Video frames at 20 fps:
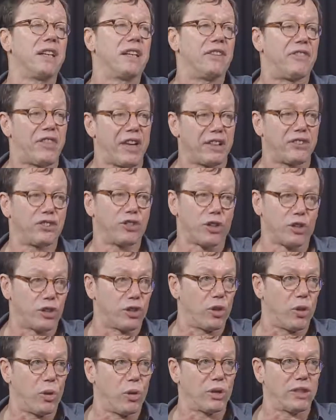if that's your
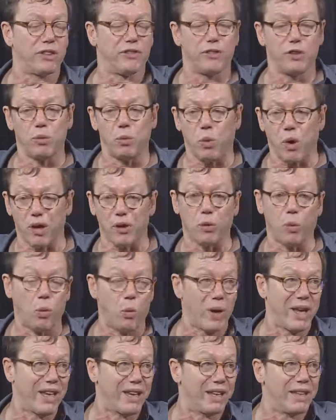goal, if you want to
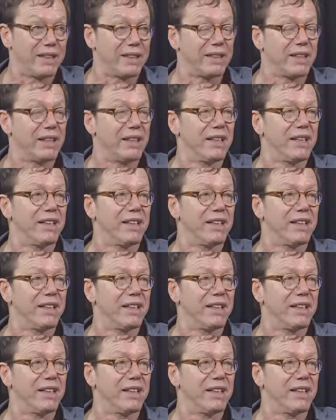win,